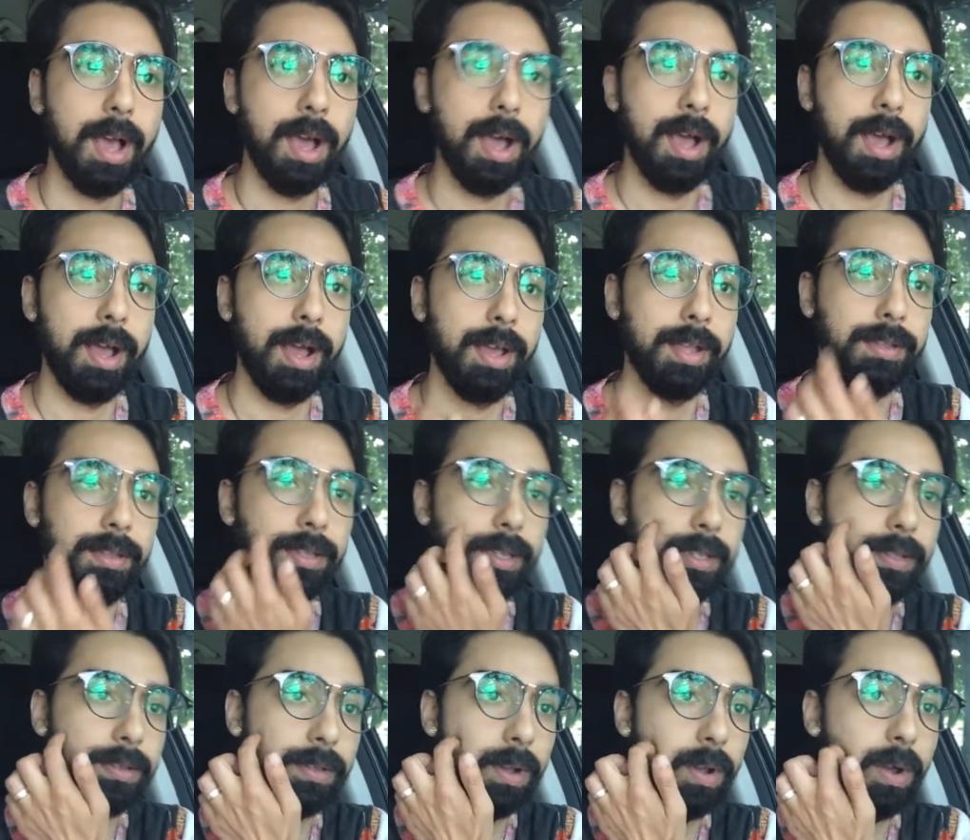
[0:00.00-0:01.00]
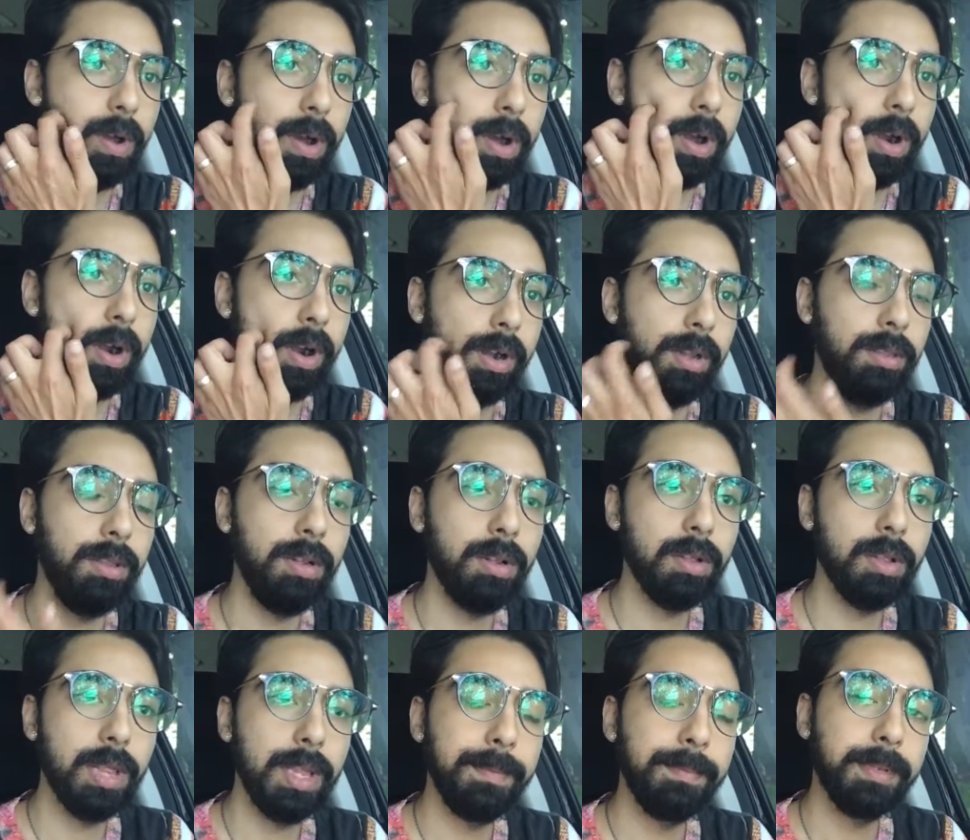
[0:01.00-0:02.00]
Uh, these are
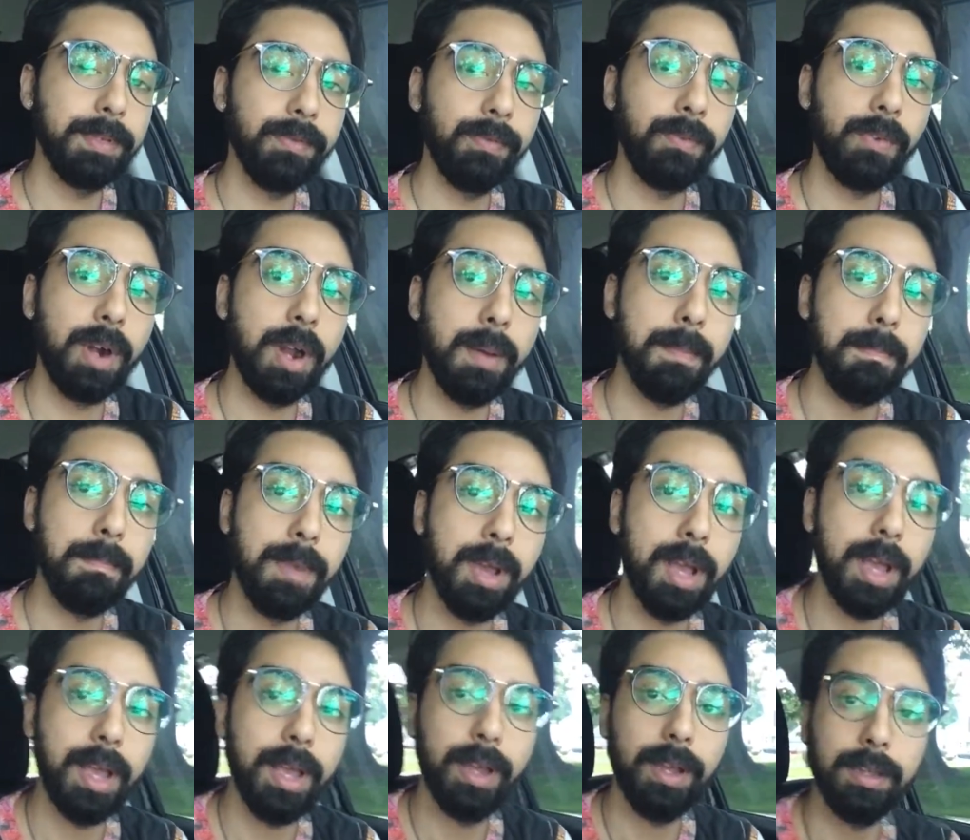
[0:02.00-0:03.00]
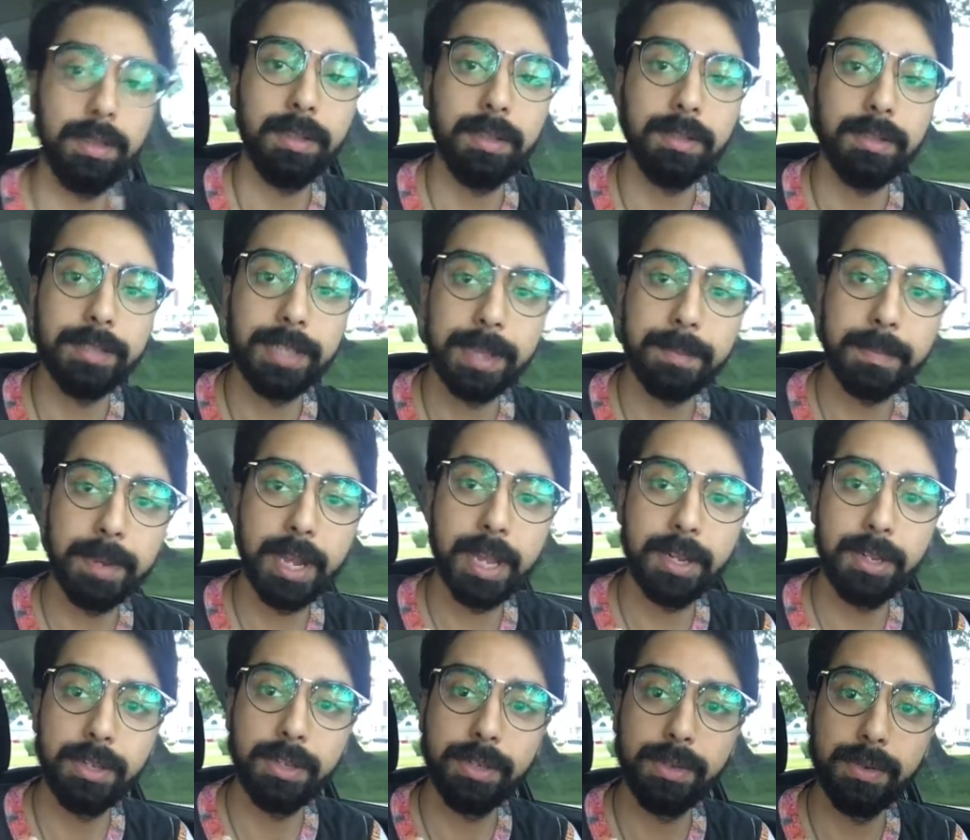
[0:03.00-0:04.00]
little clips from a little segment
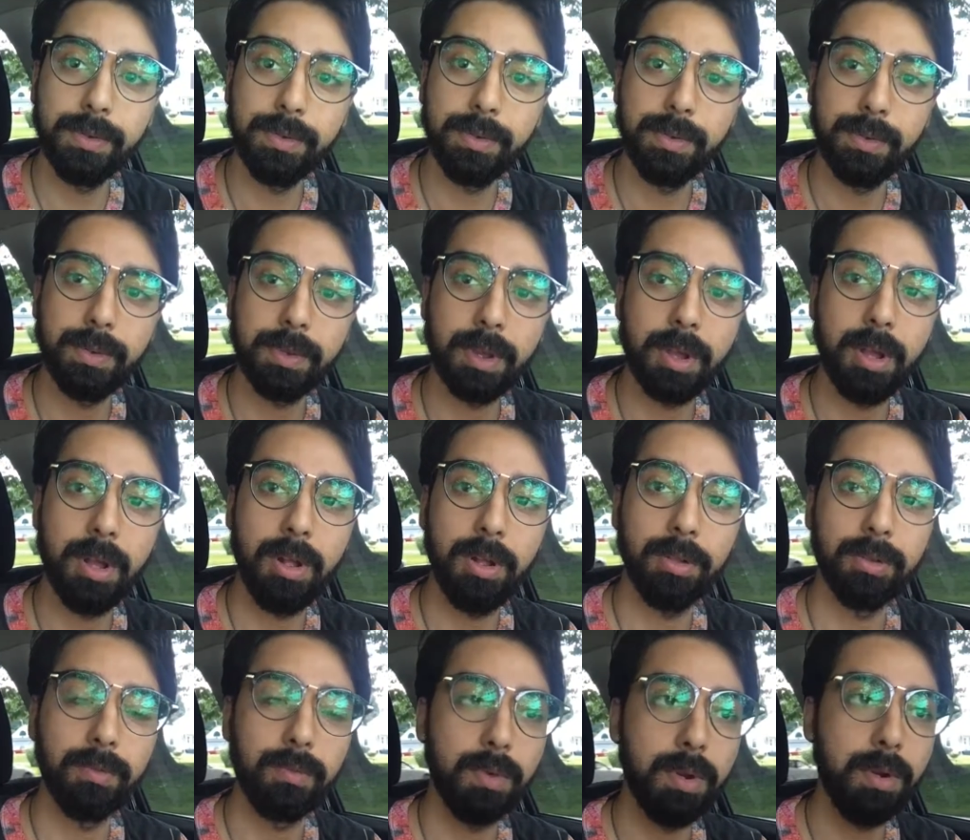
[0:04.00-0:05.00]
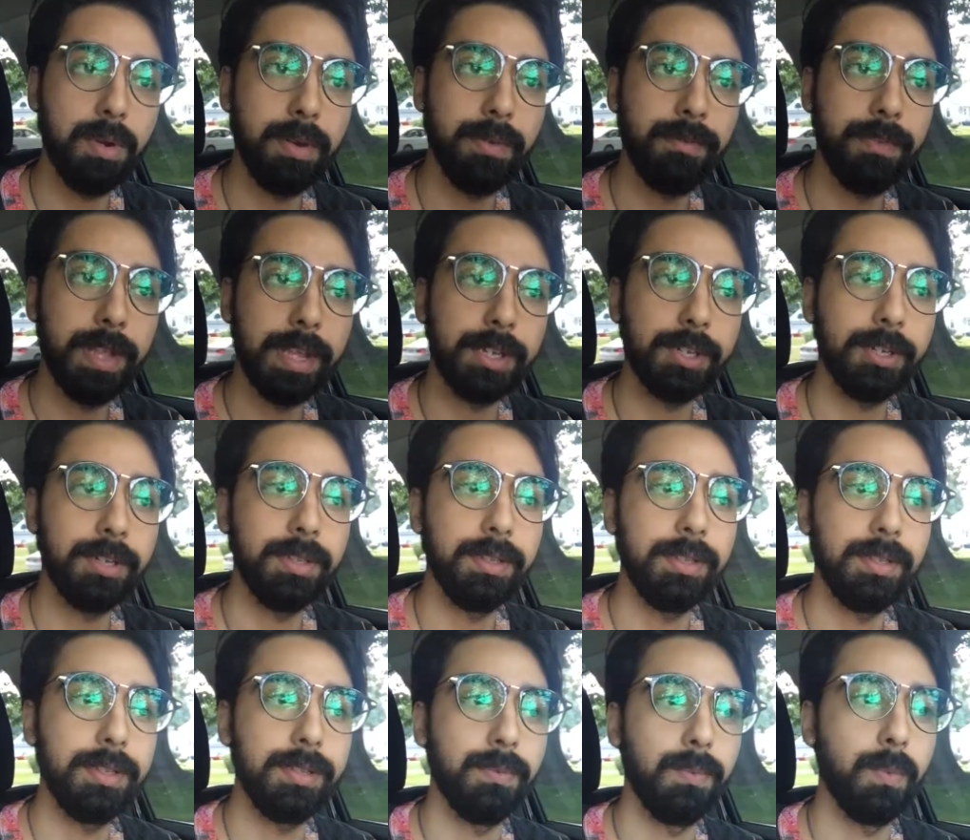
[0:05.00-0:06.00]
I do called Road
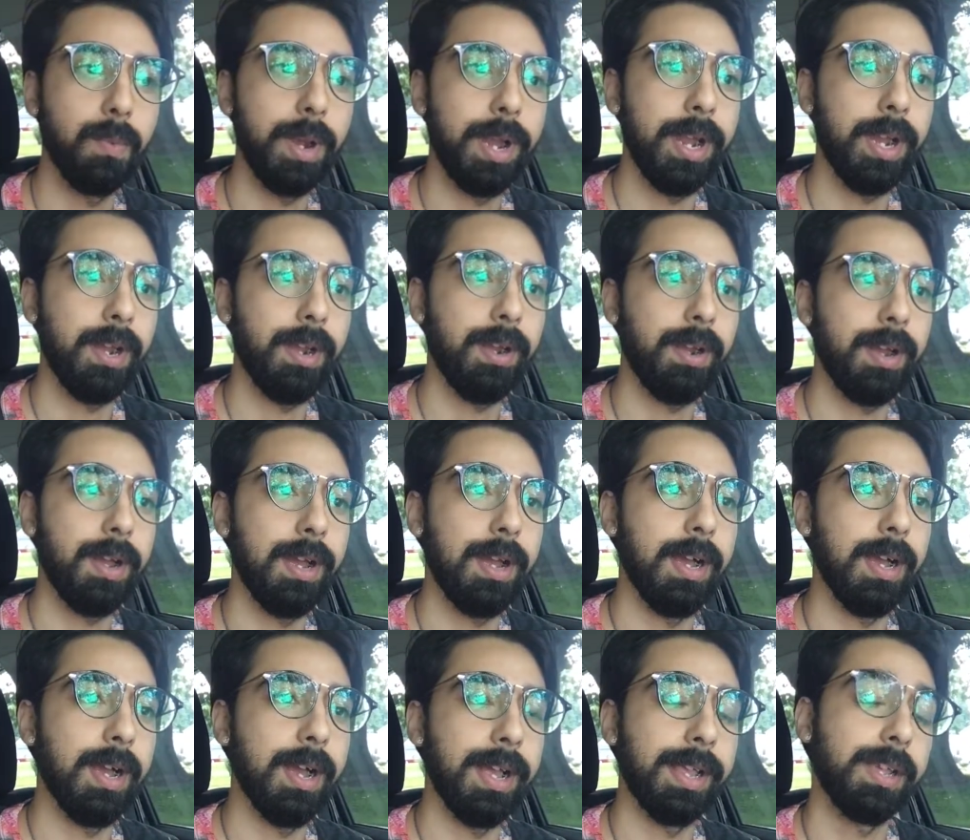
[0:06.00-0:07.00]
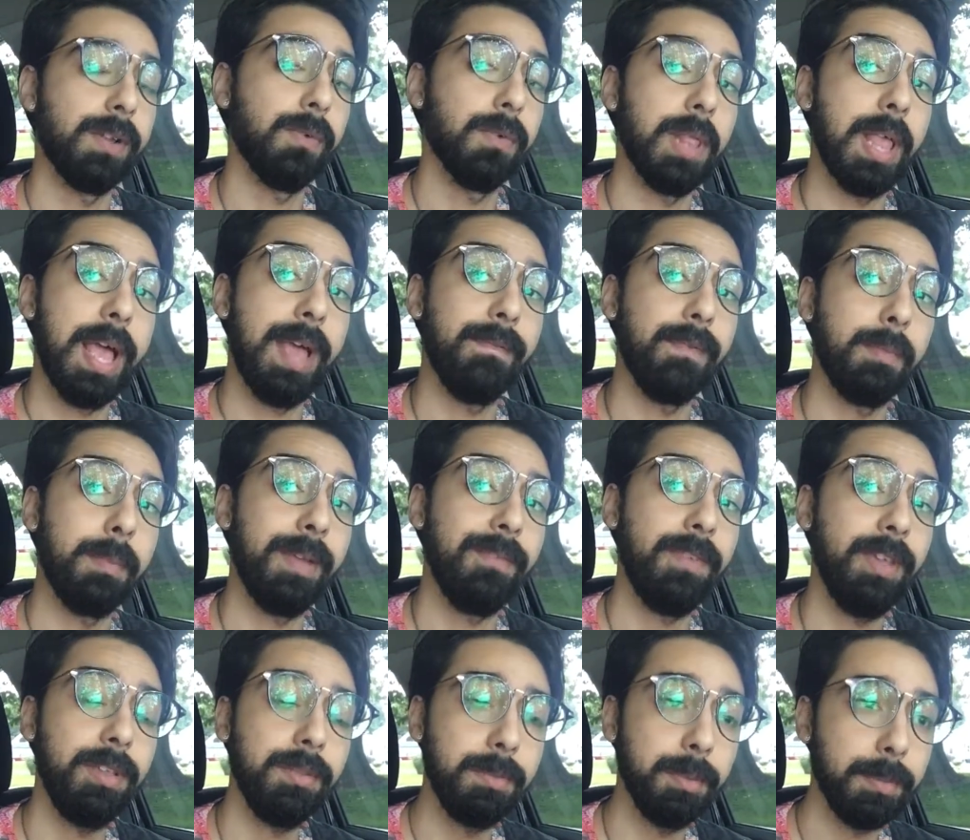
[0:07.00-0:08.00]
Reflections, where uh, I go live on my
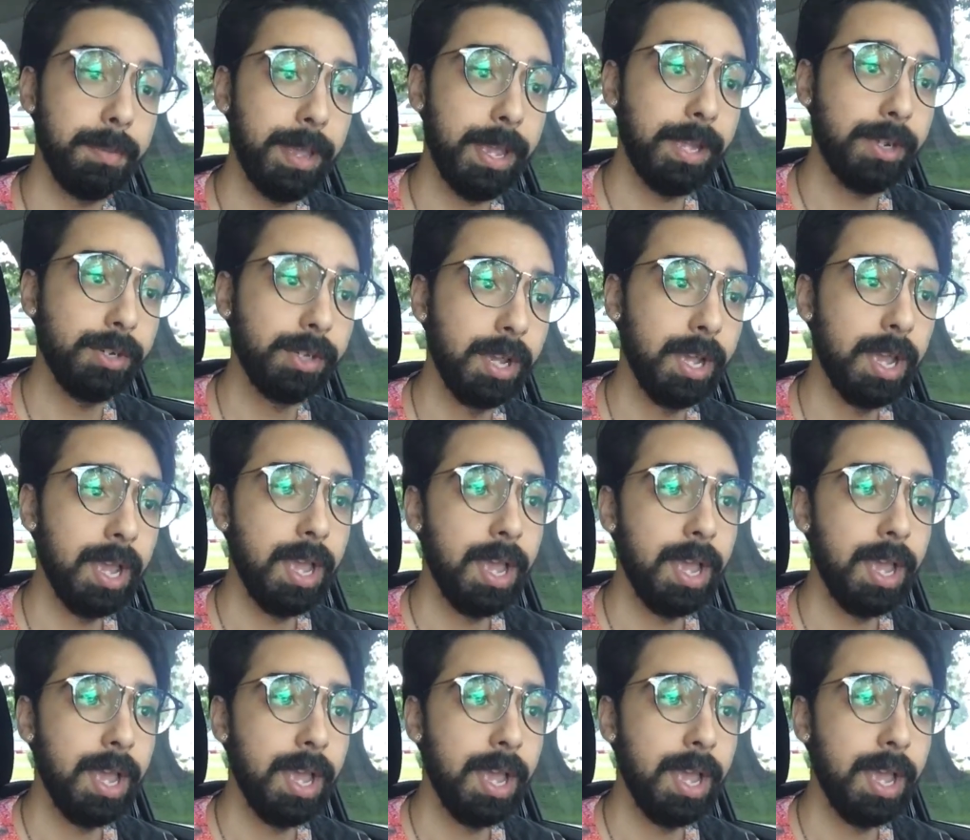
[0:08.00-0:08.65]
Facebook page